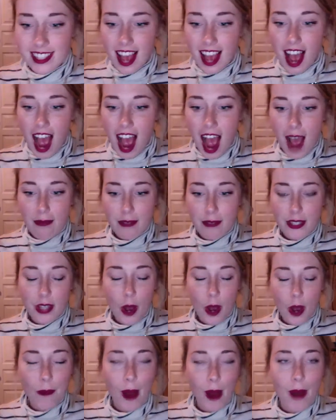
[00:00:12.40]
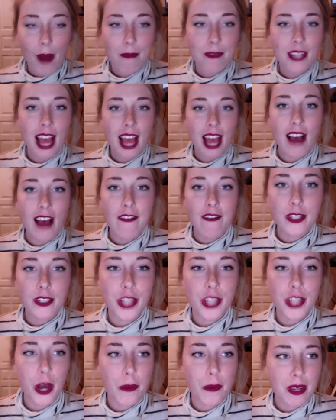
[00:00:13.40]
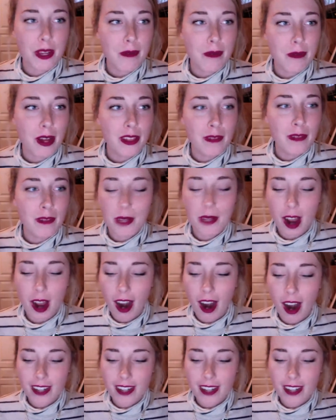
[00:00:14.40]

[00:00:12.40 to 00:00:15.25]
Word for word: I'm so pumped to have Richelle Mead Month be our